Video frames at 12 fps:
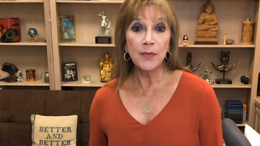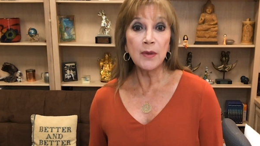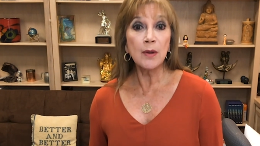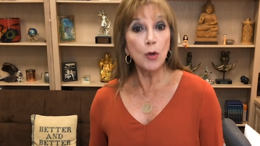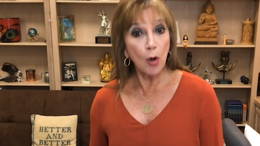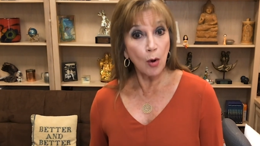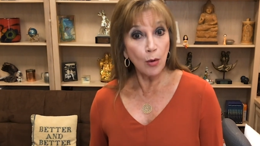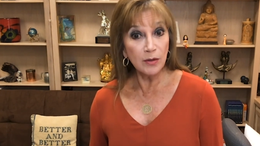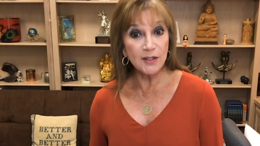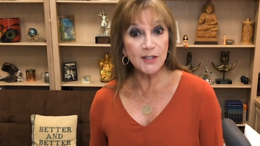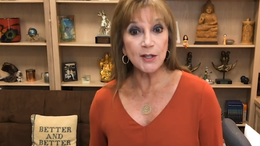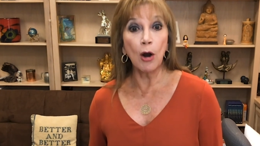
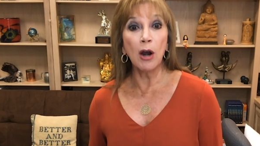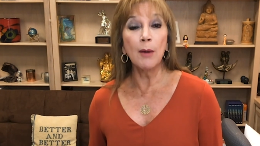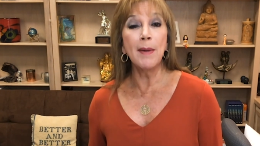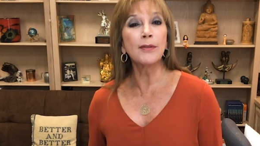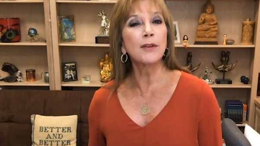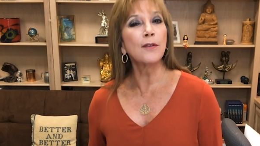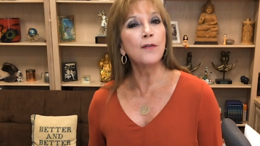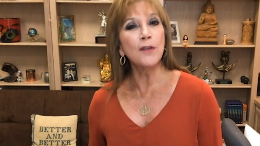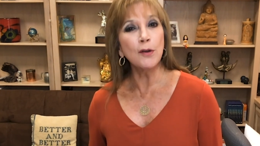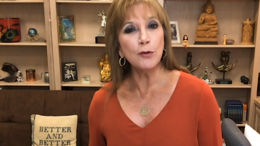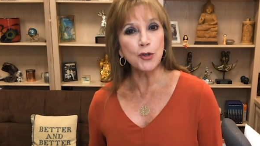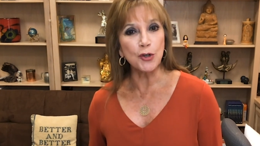Goals are about the
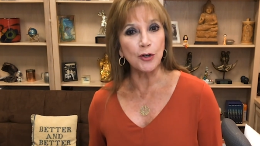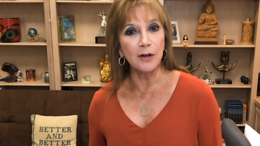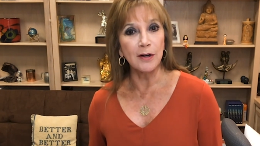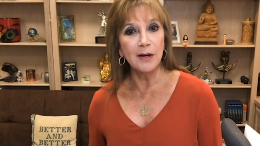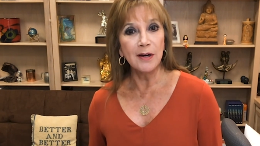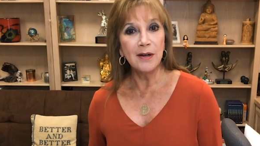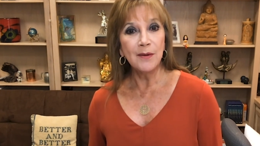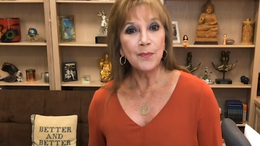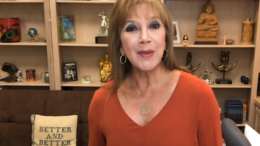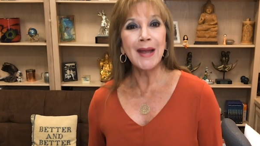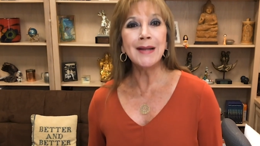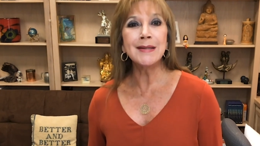future,
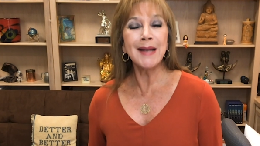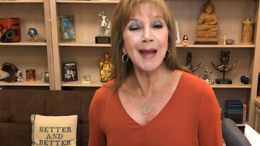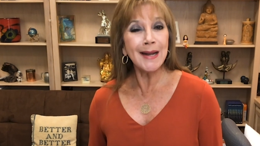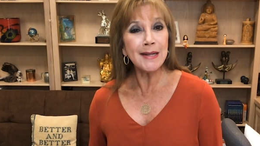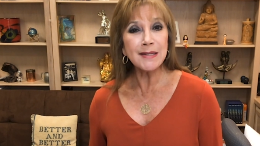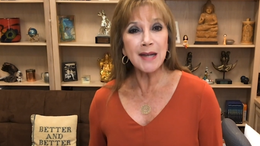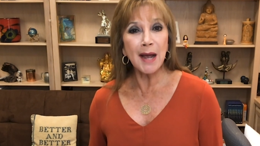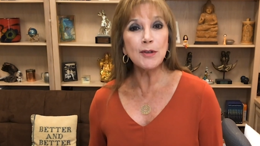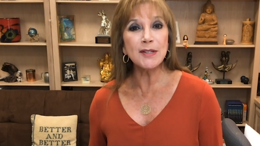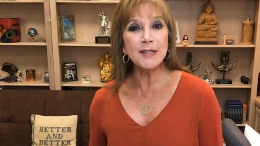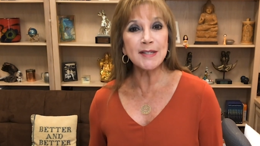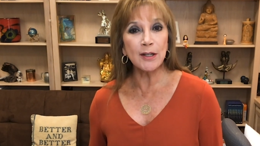and anytime you
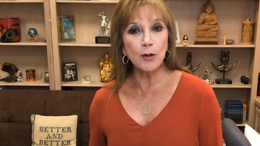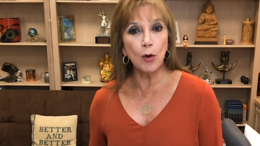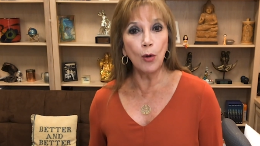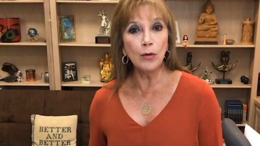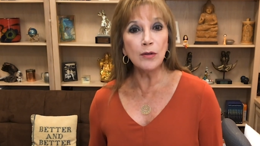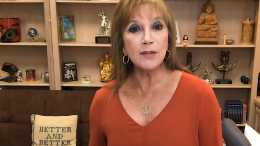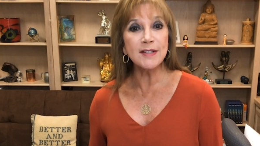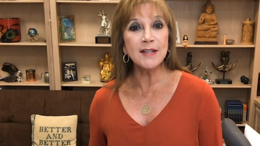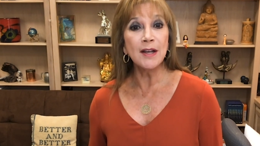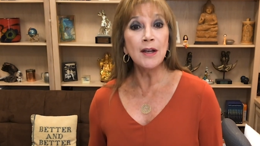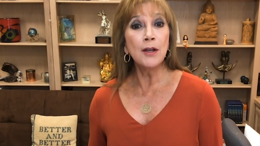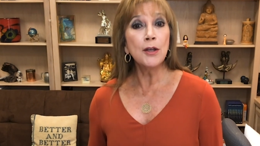set goals,
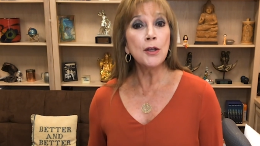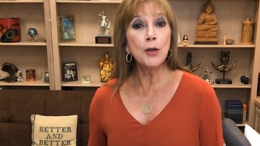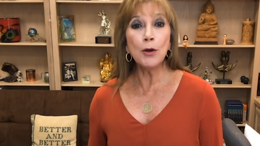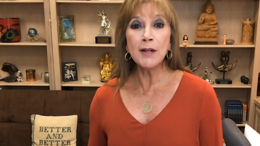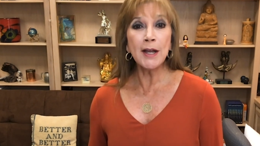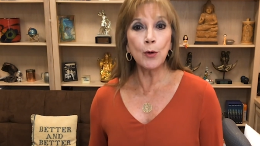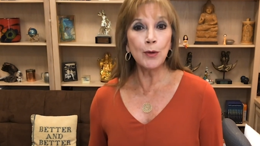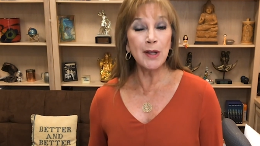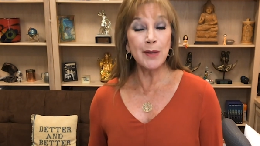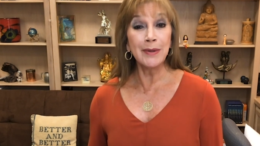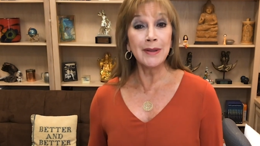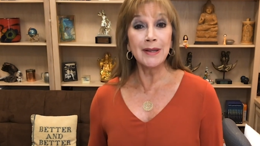you're not only
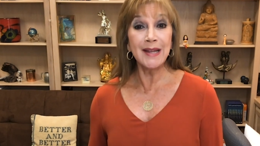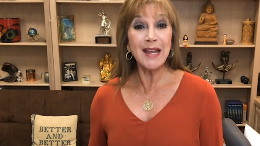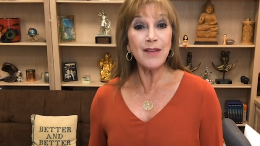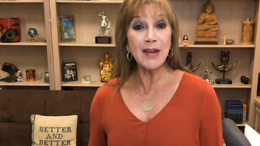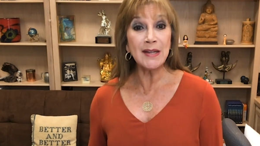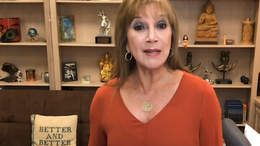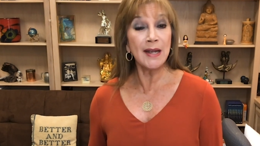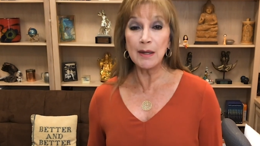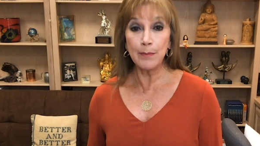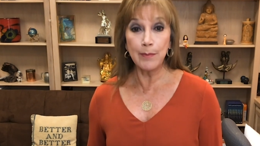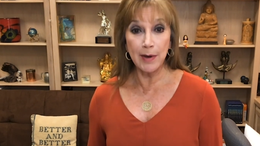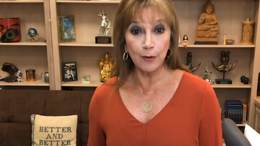believing in a
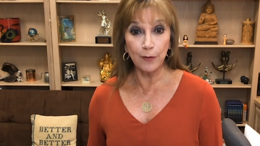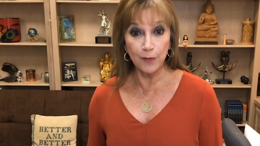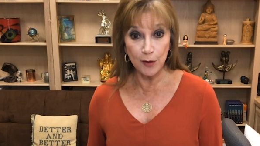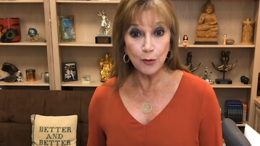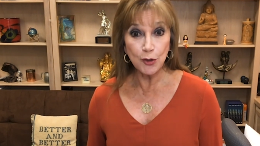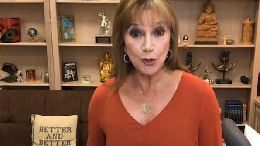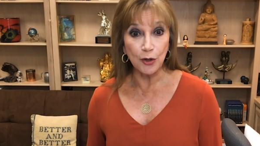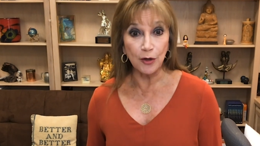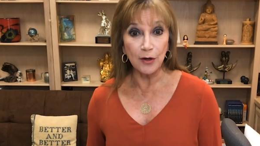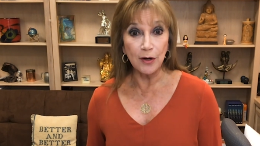better future,